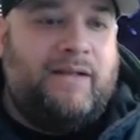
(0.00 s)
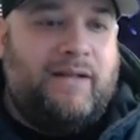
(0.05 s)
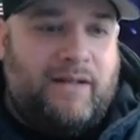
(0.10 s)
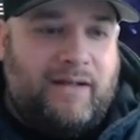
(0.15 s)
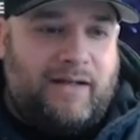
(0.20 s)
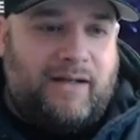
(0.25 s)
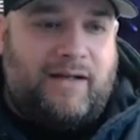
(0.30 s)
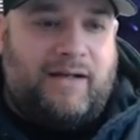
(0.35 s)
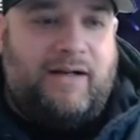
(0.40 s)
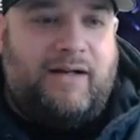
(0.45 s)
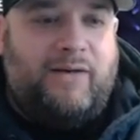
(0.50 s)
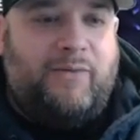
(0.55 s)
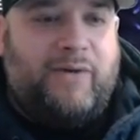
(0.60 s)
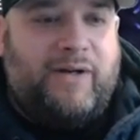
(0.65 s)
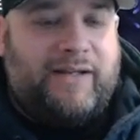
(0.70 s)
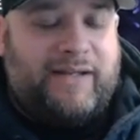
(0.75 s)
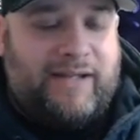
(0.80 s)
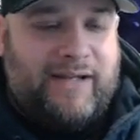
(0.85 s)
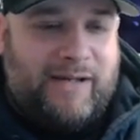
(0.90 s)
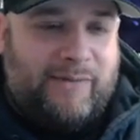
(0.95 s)

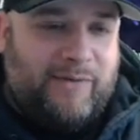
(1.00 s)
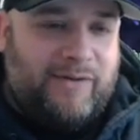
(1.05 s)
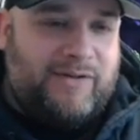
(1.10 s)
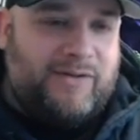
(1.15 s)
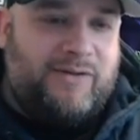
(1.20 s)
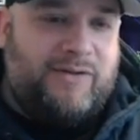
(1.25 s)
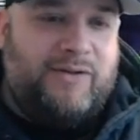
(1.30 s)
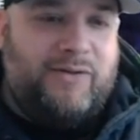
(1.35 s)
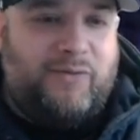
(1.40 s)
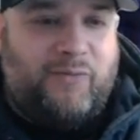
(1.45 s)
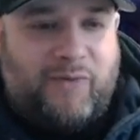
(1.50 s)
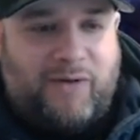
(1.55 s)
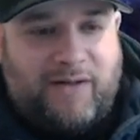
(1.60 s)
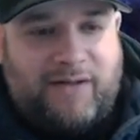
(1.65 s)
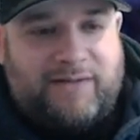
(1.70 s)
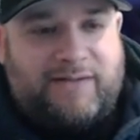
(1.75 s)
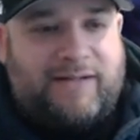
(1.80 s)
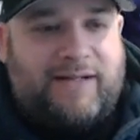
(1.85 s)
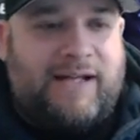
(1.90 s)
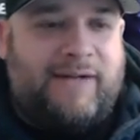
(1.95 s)
What camera do you
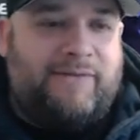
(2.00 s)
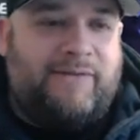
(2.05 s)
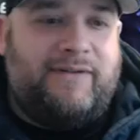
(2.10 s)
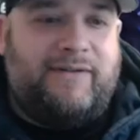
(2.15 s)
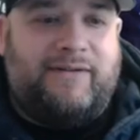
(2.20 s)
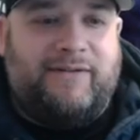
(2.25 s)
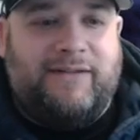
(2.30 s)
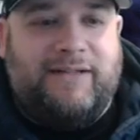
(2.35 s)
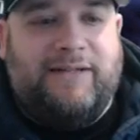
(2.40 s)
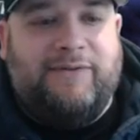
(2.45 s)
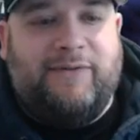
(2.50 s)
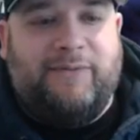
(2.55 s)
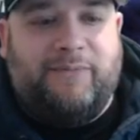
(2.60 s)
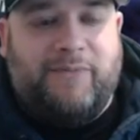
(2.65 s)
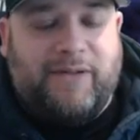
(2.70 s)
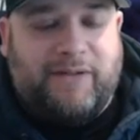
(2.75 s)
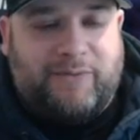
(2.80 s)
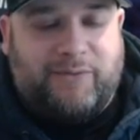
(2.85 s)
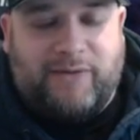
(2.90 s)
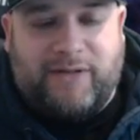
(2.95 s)
want? I haven't even
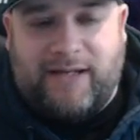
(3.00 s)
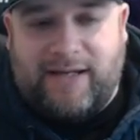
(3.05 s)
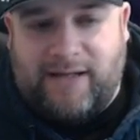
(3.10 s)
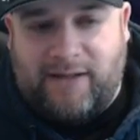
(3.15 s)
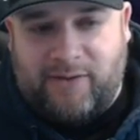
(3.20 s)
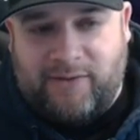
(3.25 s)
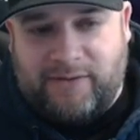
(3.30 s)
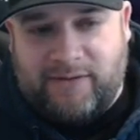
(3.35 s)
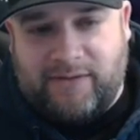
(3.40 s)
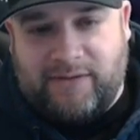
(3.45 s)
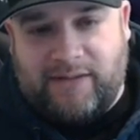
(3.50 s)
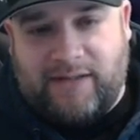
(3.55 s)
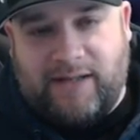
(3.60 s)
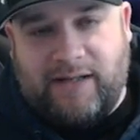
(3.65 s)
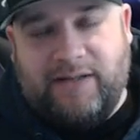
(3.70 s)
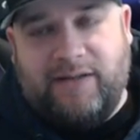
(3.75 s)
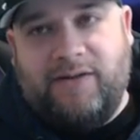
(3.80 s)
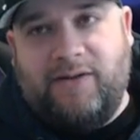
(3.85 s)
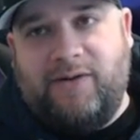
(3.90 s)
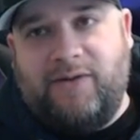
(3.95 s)
picked one out.
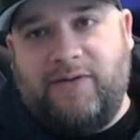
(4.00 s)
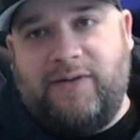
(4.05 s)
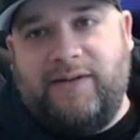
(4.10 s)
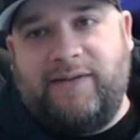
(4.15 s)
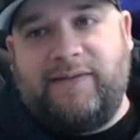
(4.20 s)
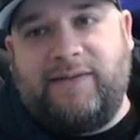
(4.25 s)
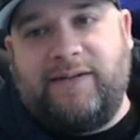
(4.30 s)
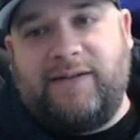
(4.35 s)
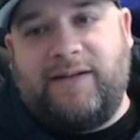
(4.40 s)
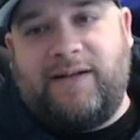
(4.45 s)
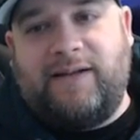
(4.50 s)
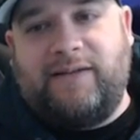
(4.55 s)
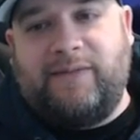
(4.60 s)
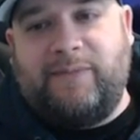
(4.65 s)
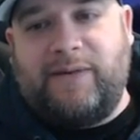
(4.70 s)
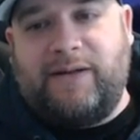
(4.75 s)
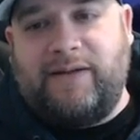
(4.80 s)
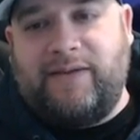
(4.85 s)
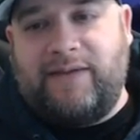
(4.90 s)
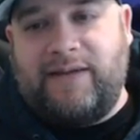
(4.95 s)
I know that it's going to cost
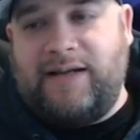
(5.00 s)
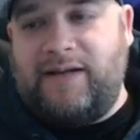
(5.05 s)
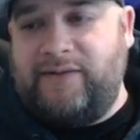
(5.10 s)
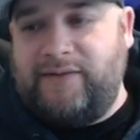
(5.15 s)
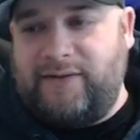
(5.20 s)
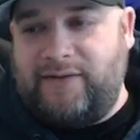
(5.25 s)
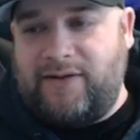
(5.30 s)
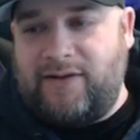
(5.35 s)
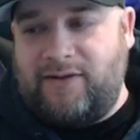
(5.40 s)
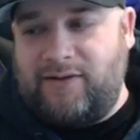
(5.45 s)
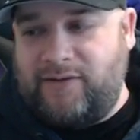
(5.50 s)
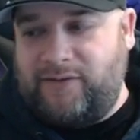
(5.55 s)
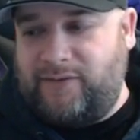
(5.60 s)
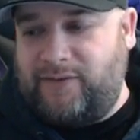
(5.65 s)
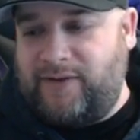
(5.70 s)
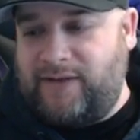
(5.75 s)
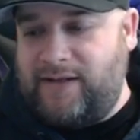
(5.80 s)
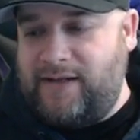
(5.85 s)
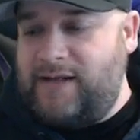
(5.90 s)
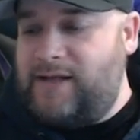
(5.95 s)
about $1,000
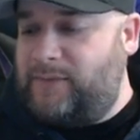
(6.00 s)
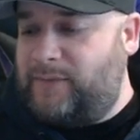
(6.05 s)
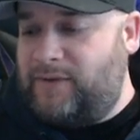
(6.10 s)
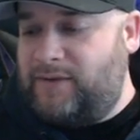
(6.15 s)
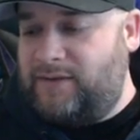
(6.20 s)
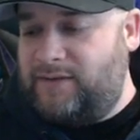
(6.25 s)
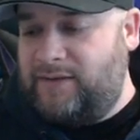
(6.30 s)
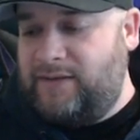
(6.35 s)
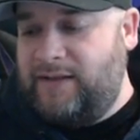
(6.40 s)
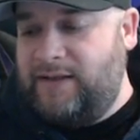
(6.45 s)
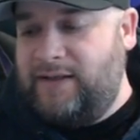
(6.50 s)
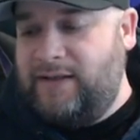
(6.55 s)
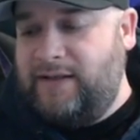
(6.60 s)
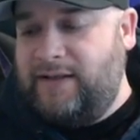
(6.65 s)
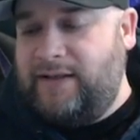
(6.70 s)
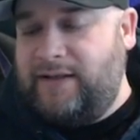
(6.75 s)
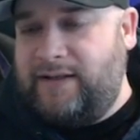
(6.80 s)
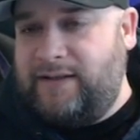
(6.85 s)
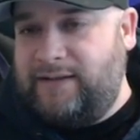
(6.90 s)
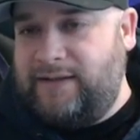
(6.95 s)
for the camera,
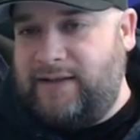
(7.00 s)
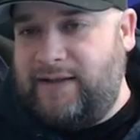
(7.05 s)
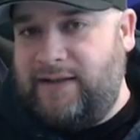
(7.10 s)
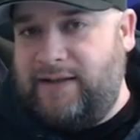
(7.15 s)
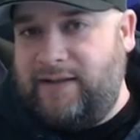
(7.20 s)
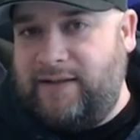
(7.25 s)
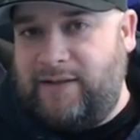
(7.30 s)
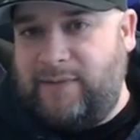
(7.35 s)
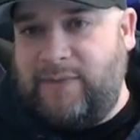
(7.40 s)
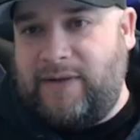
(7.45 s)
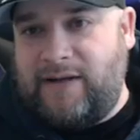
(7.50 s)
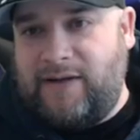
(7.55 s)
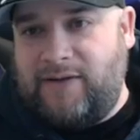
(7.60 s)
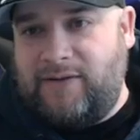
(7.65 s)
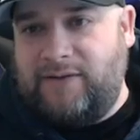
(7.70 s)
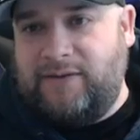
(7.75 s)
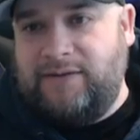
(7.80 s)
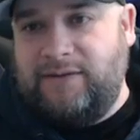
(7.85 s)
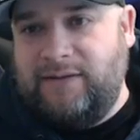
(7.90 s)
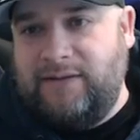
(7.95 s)
and then
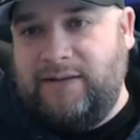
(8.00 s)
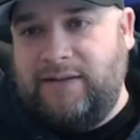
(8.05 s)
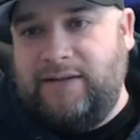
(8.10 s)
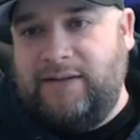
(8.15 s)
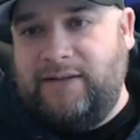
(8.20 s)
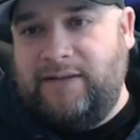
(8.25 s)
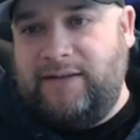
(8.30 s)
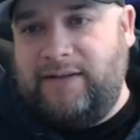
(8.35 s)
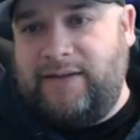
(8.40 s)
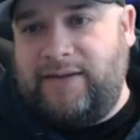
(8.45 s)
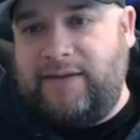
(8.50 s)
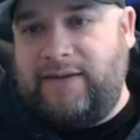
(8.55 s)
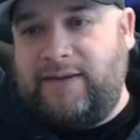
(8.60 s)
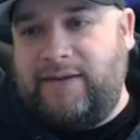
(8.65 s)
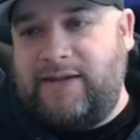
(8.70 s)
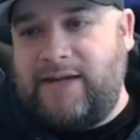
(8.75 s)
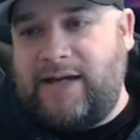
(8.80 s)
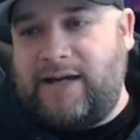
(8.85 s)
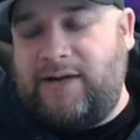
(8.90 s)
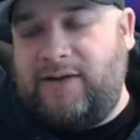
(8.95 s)
about
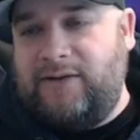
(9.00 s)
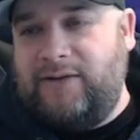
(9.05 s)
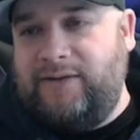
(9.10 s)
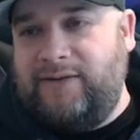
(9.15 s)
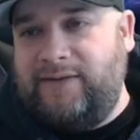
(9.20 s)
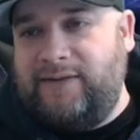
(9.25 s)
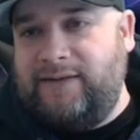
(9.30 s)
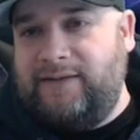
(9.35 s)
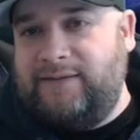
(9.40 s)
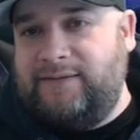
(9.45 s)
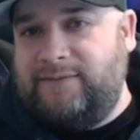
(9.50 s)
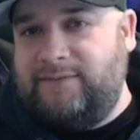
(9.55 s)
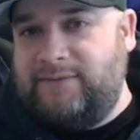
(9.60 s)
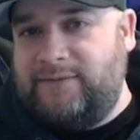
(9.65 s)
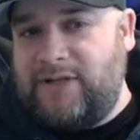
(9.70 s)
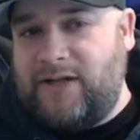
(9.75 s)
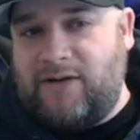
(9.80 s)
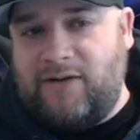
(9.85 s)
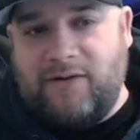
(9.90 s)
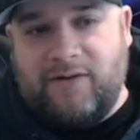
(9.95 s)

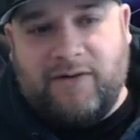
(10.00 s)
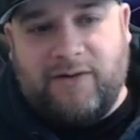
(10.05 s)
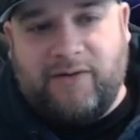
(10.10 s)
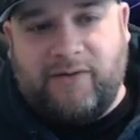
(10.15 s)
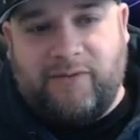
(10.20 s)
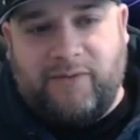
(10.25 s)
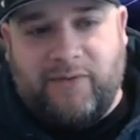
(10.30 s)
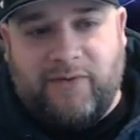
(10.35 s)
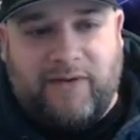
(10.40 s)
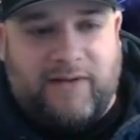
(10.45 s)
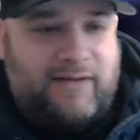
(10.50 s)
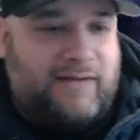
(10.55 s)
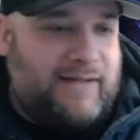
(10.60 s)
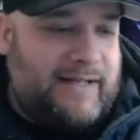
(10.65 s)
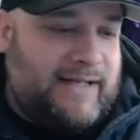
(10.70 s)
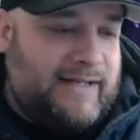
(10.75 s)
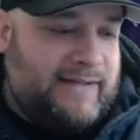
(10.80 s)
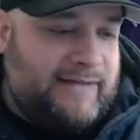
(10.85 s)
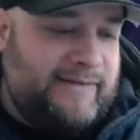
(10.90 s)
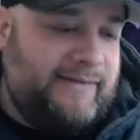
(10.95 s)
$1,000 for the
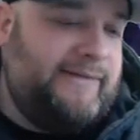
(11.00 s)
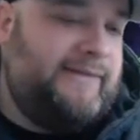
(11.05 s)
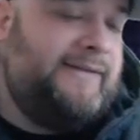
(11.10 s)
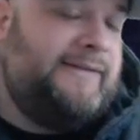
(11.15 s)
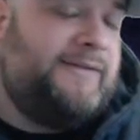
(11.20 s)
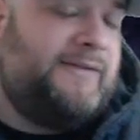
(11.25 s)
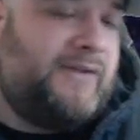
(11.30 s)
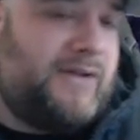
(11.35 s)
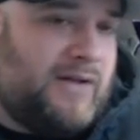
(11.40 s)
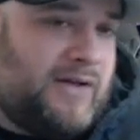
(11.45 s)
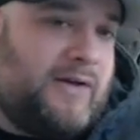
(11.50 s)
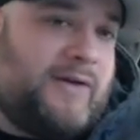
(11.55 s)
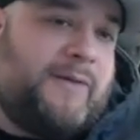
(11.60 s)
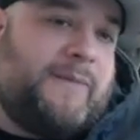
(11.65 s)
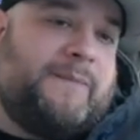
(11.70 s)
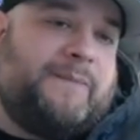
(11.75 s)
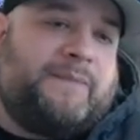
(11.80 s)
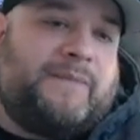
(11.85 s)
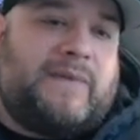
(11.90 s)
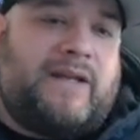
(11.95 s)
lens.
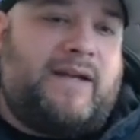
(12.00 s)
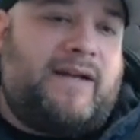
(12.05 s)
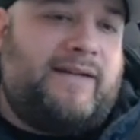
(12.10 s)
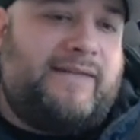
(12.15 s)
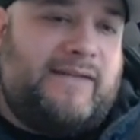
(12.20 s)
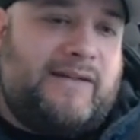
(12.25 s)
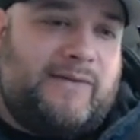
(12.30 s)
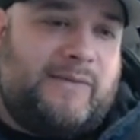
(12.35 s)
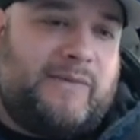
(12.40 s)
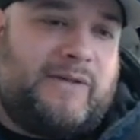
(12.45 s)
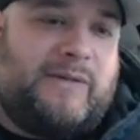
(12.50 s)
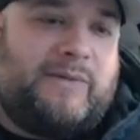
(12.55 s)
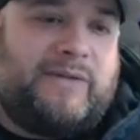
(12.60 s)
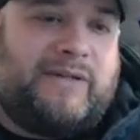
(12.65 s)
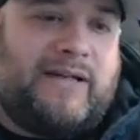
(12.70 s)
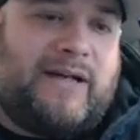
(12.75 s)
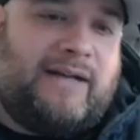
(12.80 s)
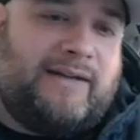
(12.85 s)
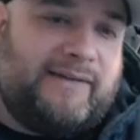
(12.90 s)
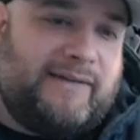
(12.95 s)
So I got to save up a couple
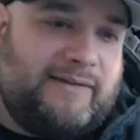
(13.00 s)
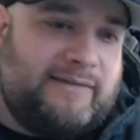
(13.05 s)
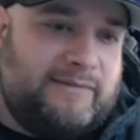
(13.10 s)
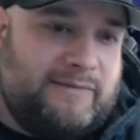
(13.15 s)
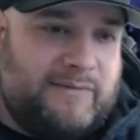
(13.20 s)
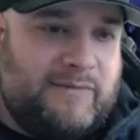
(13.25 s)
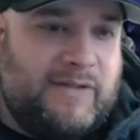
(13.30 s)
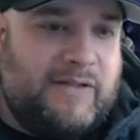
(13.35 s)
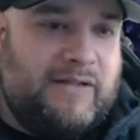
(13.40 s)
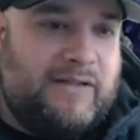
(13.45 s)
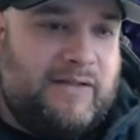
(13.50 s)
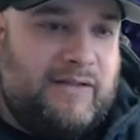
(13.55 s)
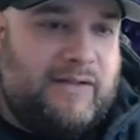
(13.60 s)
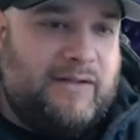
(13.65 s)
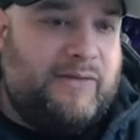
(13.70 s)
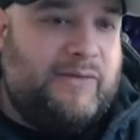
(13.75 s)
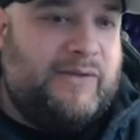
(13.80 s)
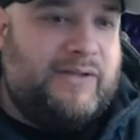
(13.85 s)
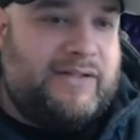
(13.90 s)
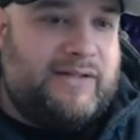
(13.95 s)
thousand,
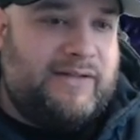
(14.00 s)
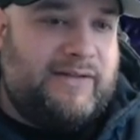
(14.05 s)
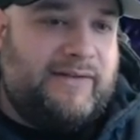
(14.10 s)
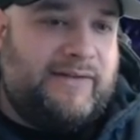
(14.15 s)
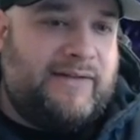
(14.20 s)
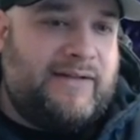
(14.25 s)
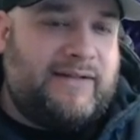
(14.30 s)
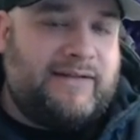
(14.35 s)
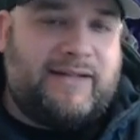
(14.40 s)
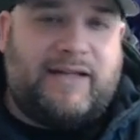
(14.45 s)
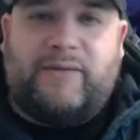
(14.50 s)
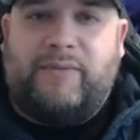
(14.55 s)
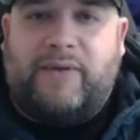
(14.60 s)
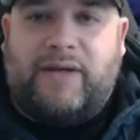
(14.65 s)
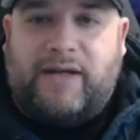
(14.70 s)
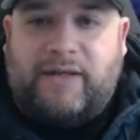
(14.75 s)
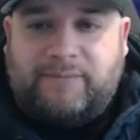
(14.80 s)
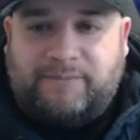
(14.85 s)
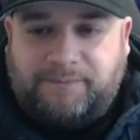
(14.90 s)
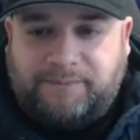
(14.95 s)
which is not that bad.